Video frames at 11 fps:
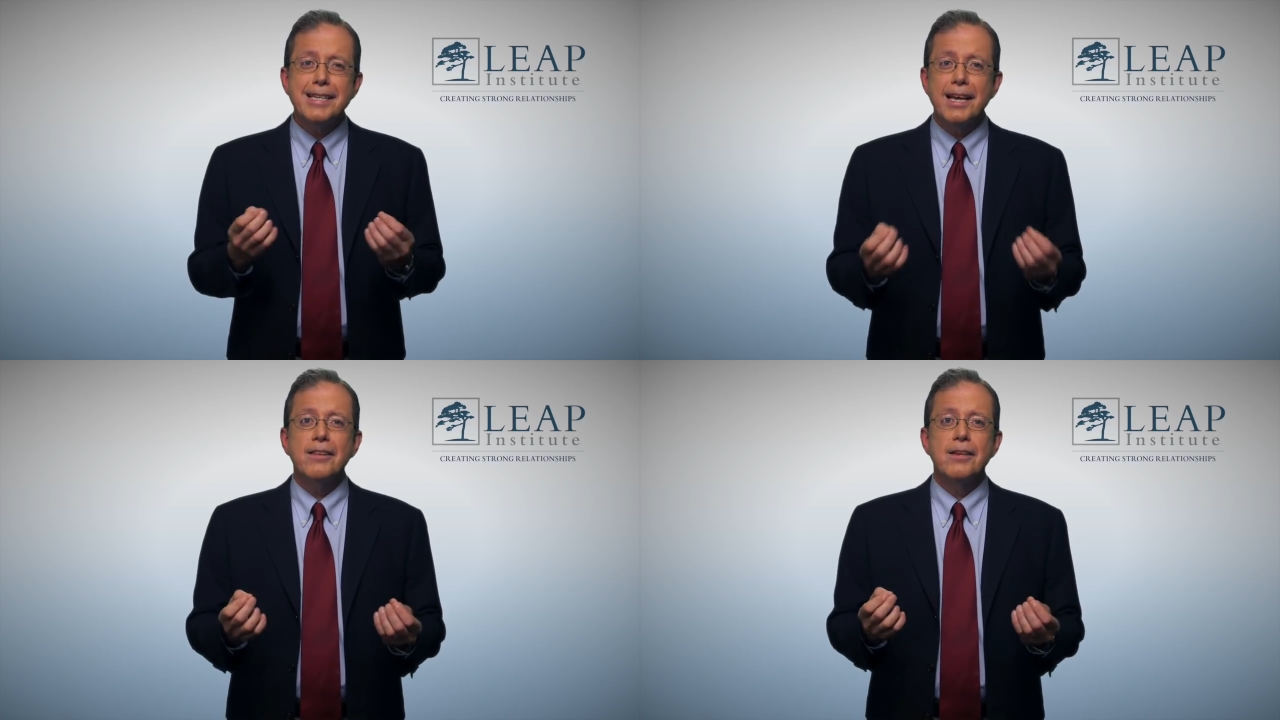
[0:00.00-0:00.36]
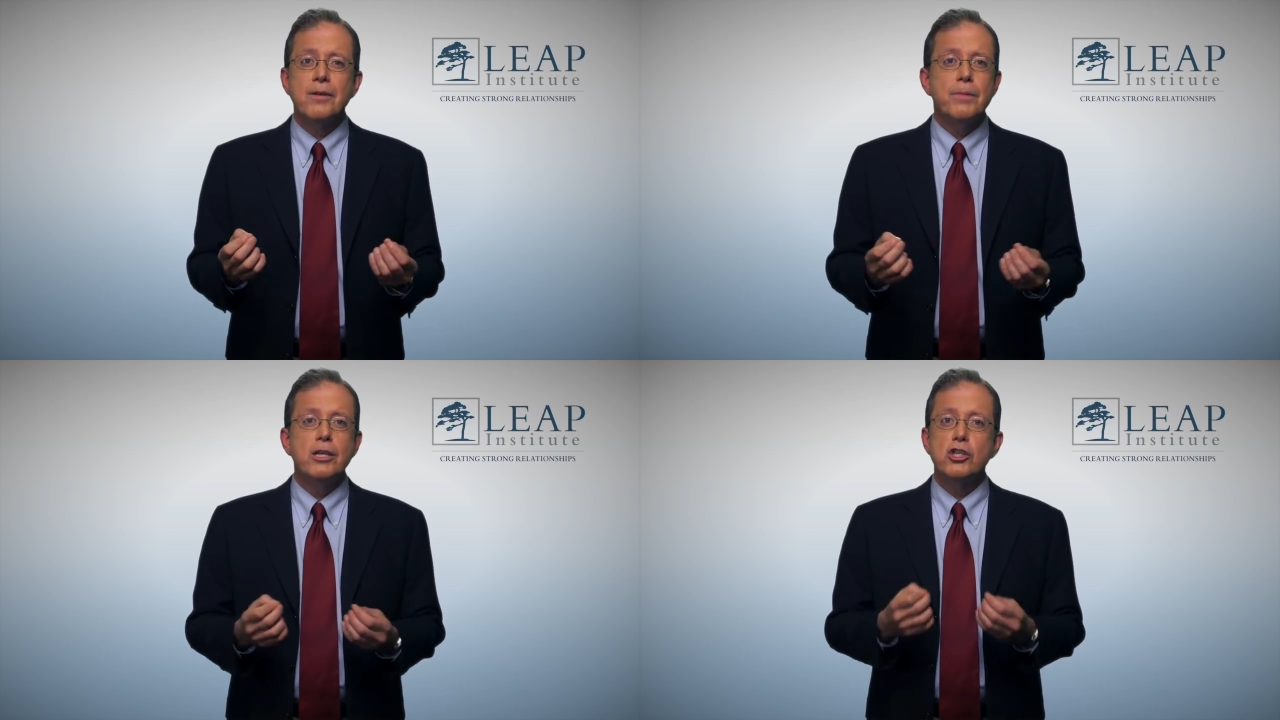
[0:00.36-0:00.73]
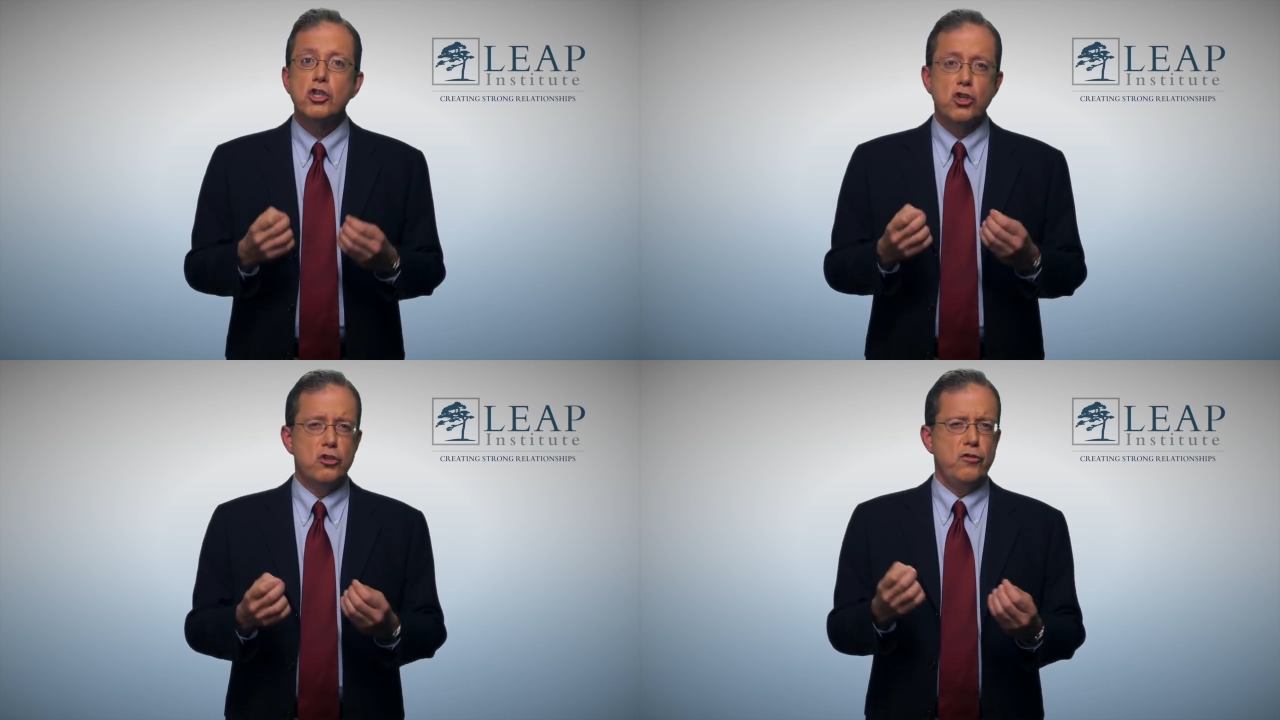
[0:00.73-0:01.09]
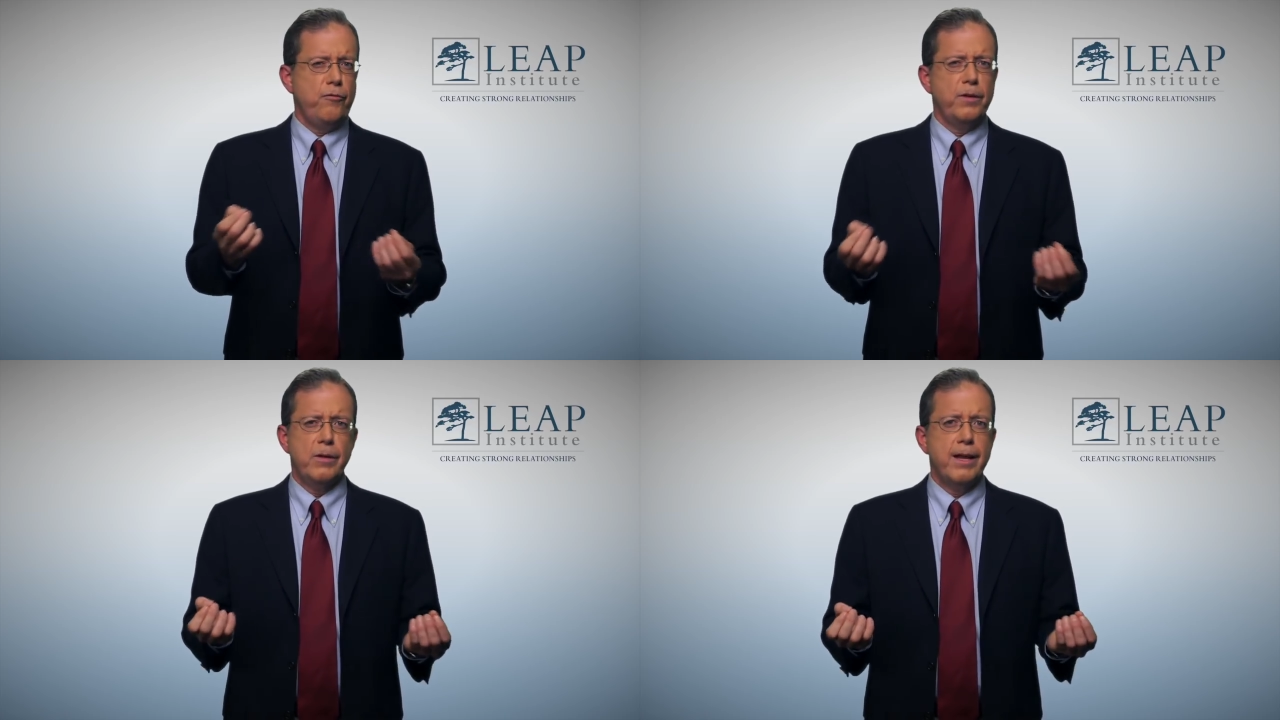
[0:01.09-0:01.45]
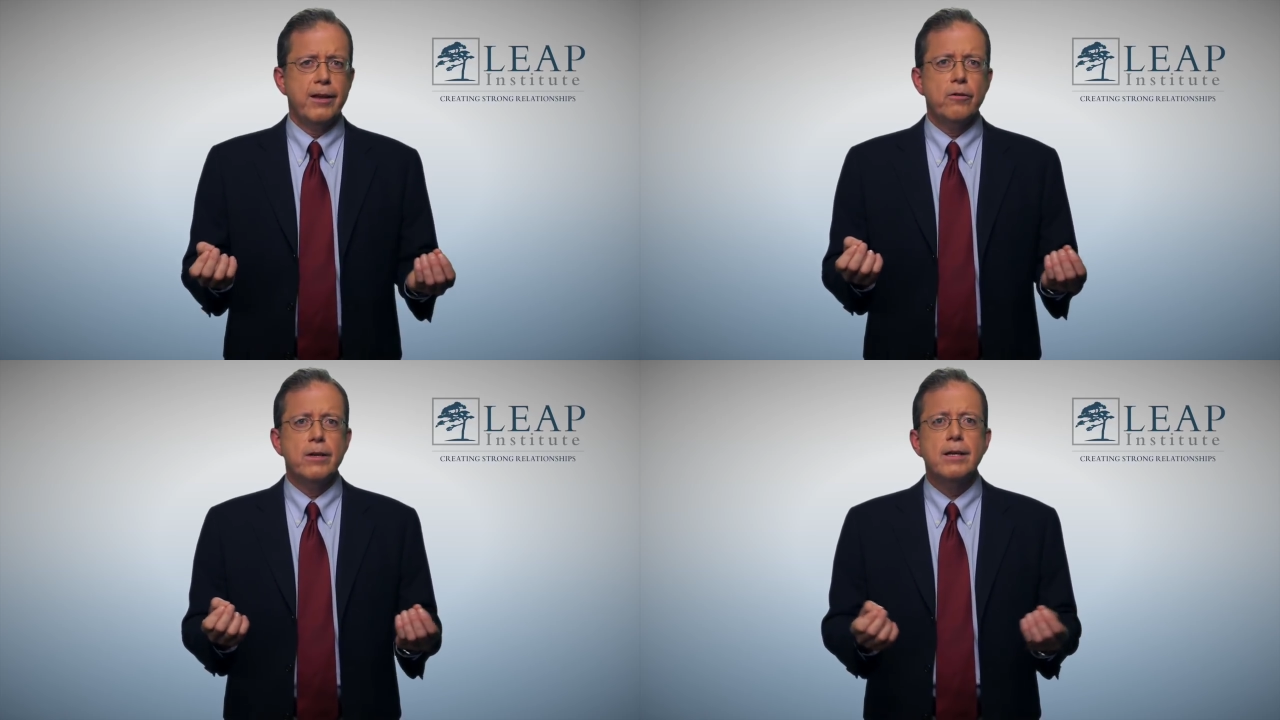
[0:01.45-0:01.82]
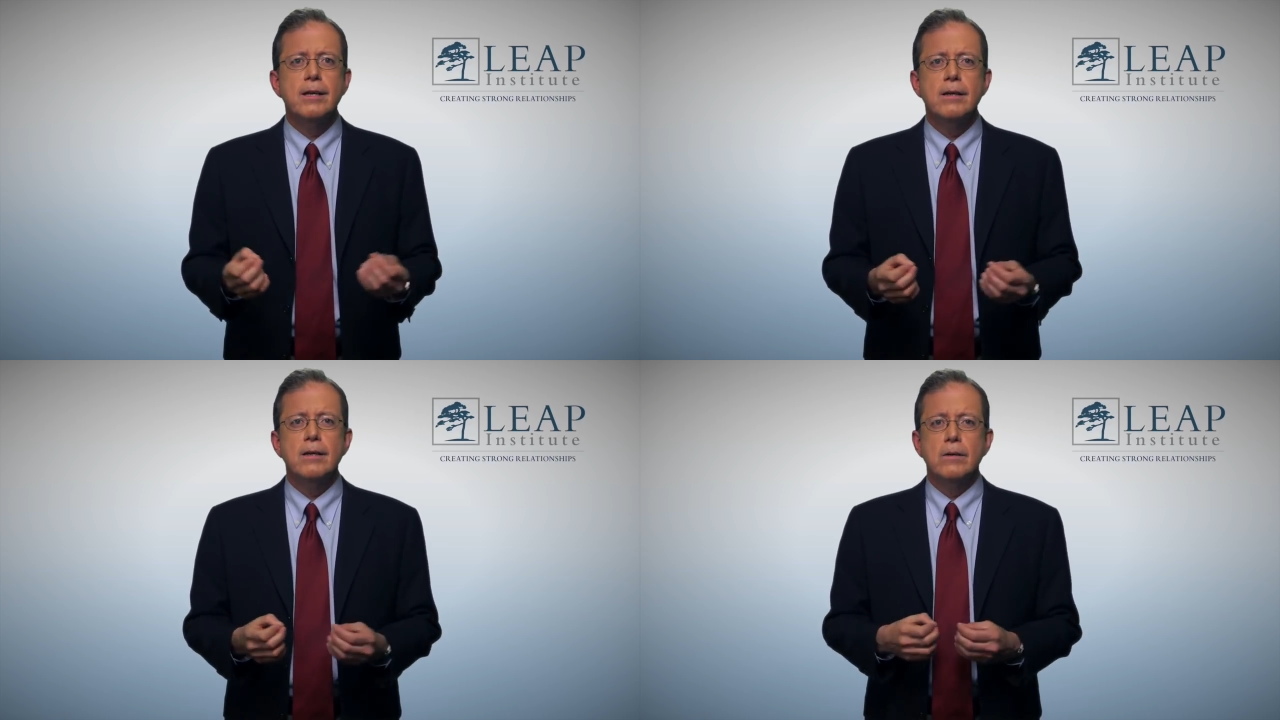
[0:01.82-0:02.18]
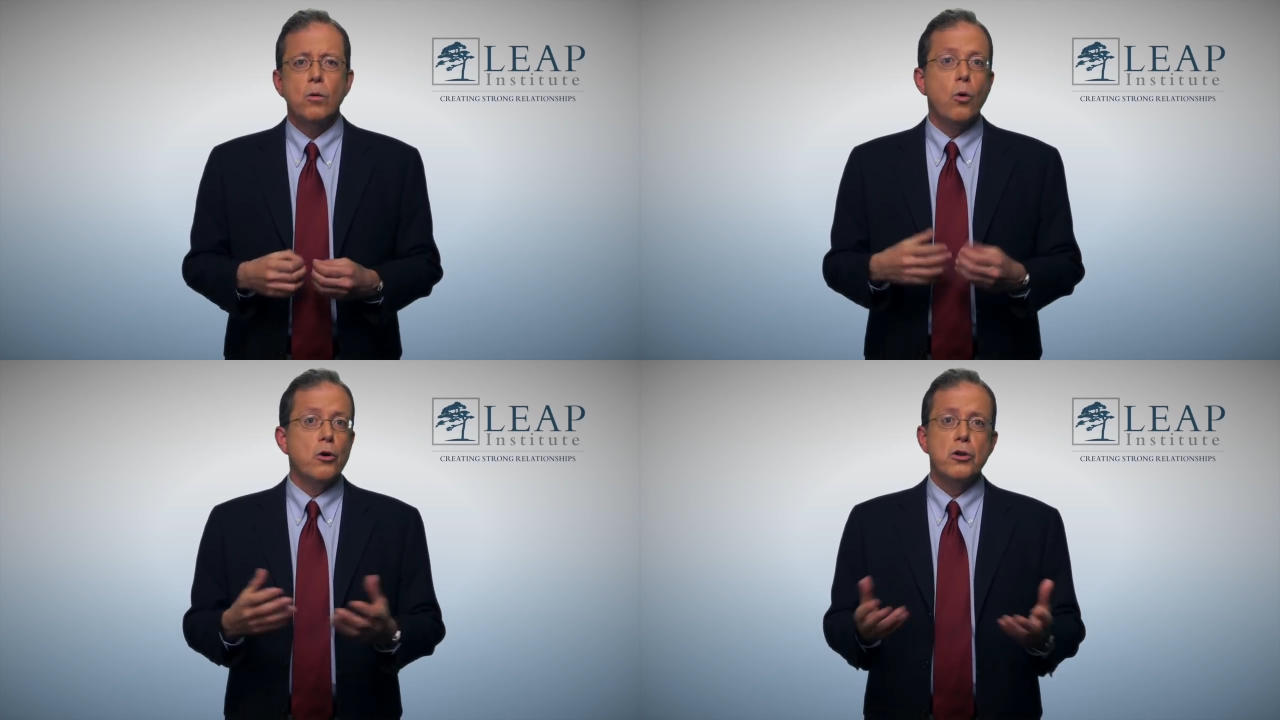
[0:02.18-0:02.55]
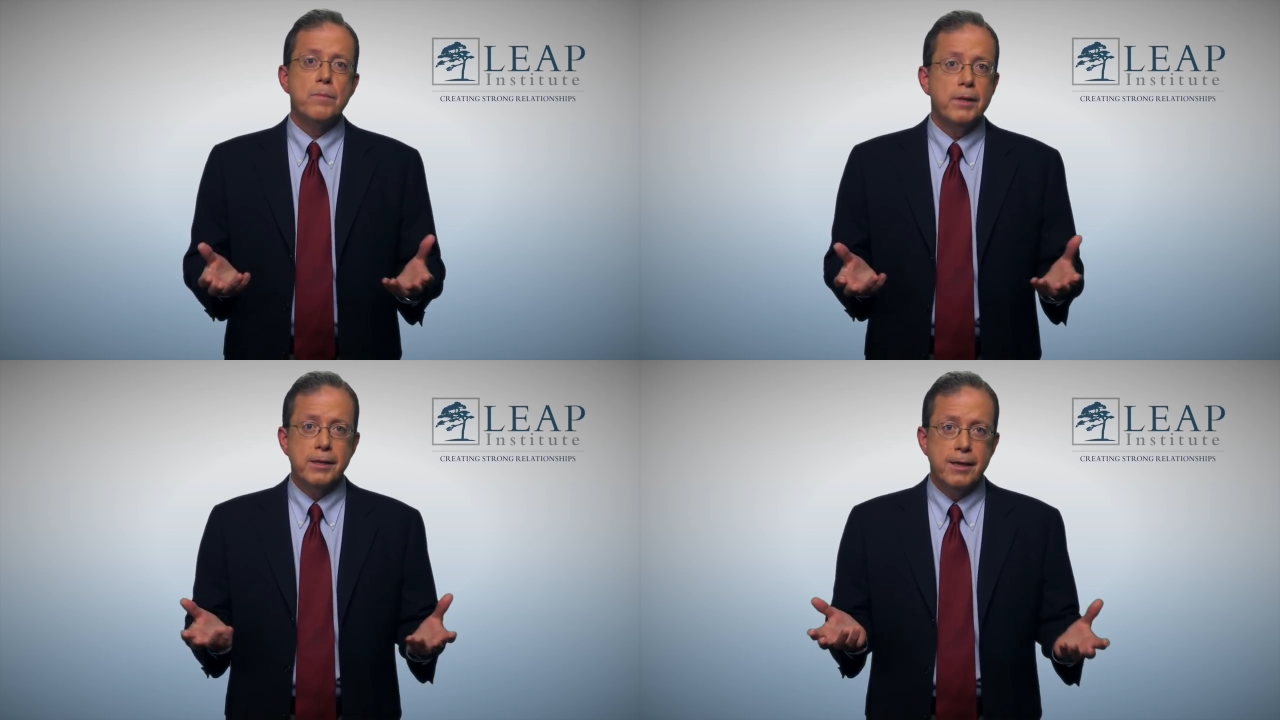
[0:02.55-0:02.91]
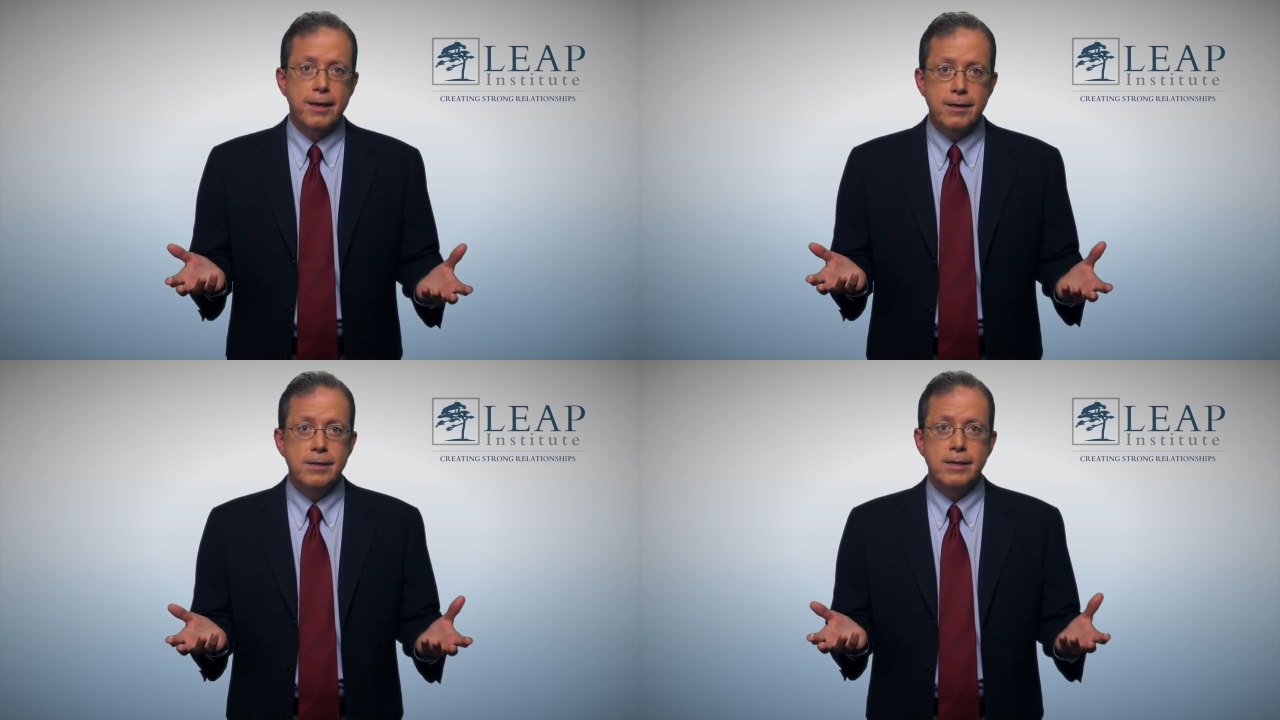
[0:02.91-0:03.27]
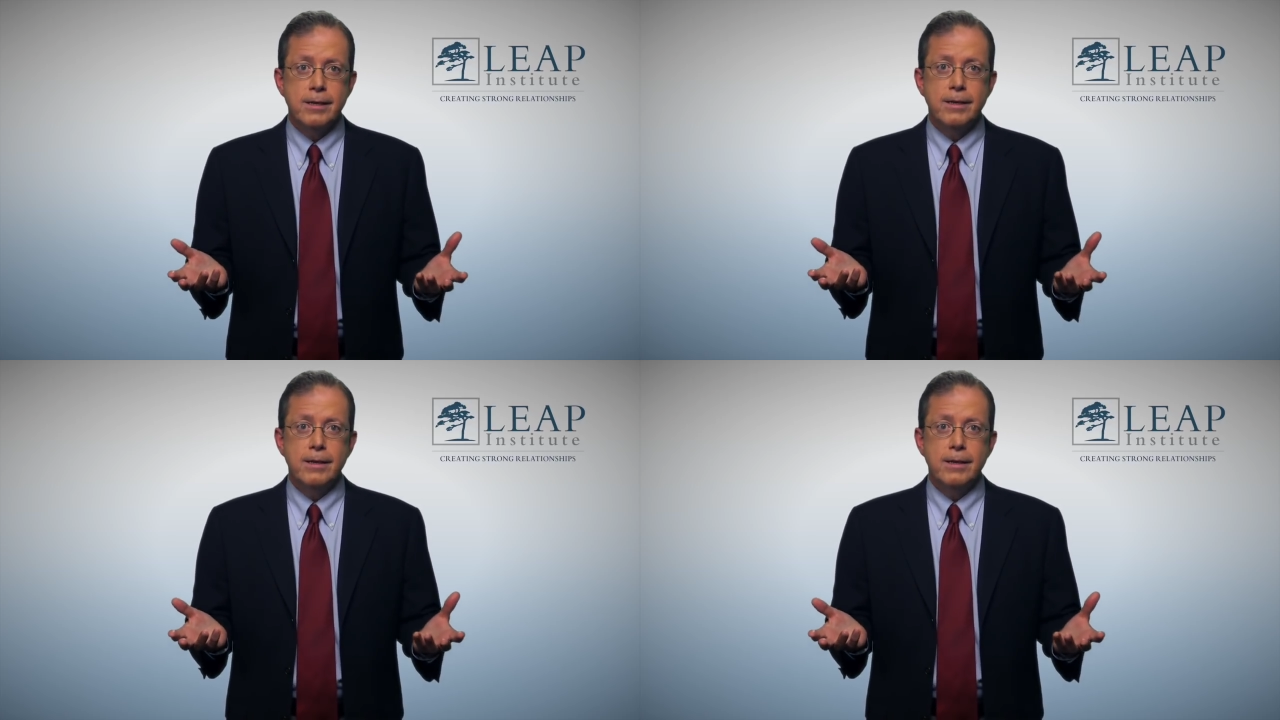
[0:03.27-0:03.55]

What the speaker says: tell him he shouldn't feel angry or humiliated